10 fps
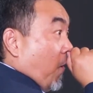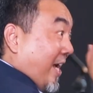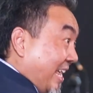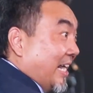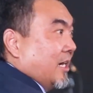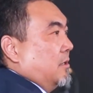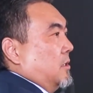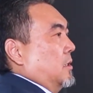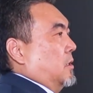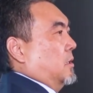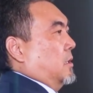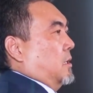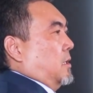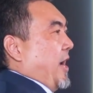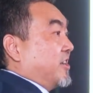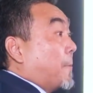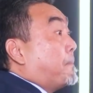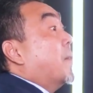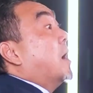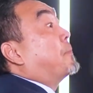are here, there is a
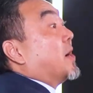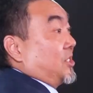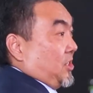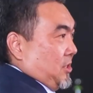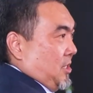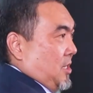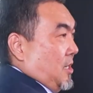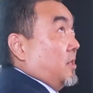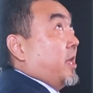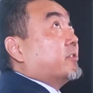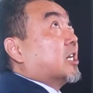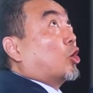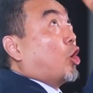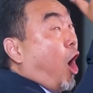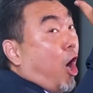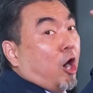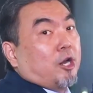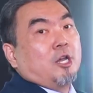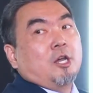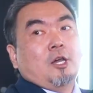purpose. There is a
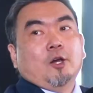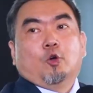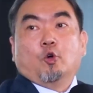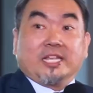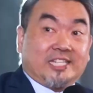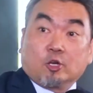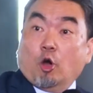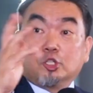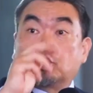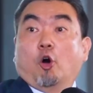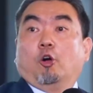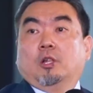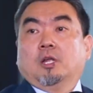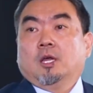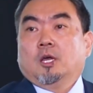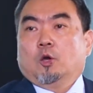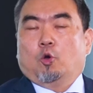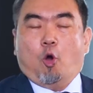God who is in control, who